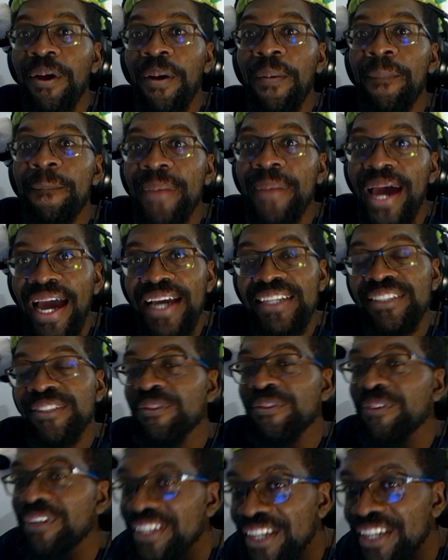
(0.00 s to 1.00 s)
welcome
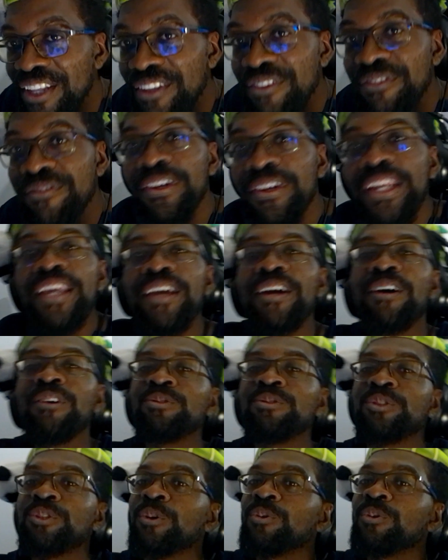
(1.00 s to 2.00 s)
back to another
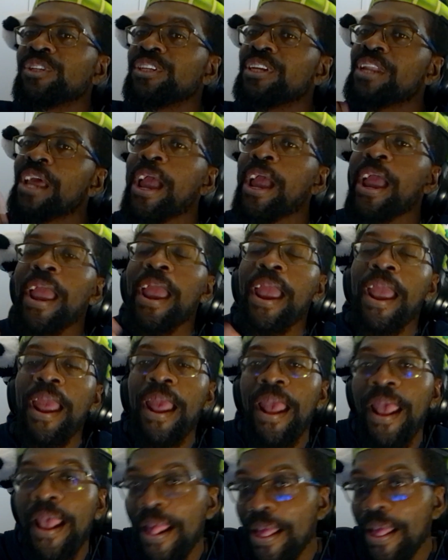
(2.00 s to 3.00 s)
video. So
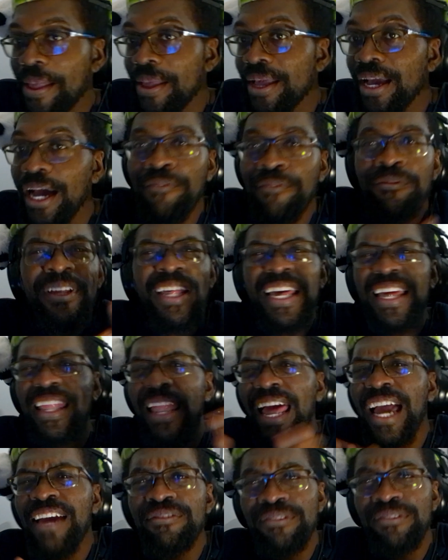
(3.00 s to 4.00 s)
today, I feel
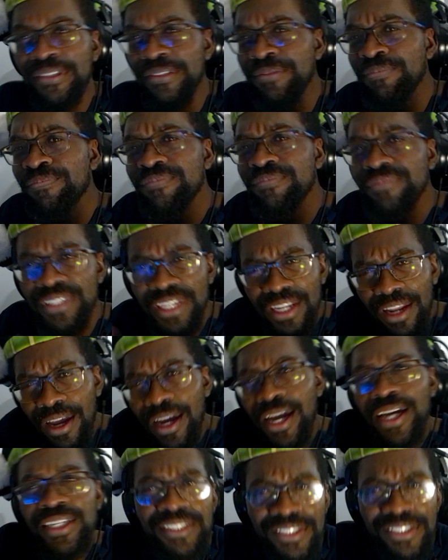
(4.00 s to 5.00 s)
like laughing.
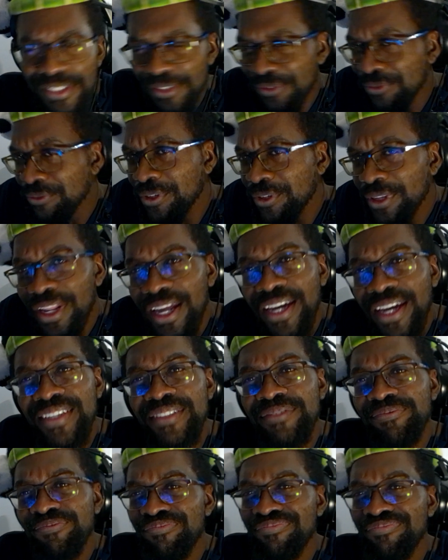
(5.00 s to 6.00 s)
Today, I just feel
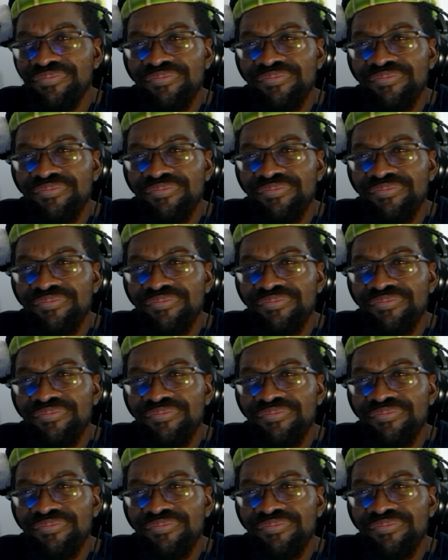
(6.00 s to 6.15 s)
like...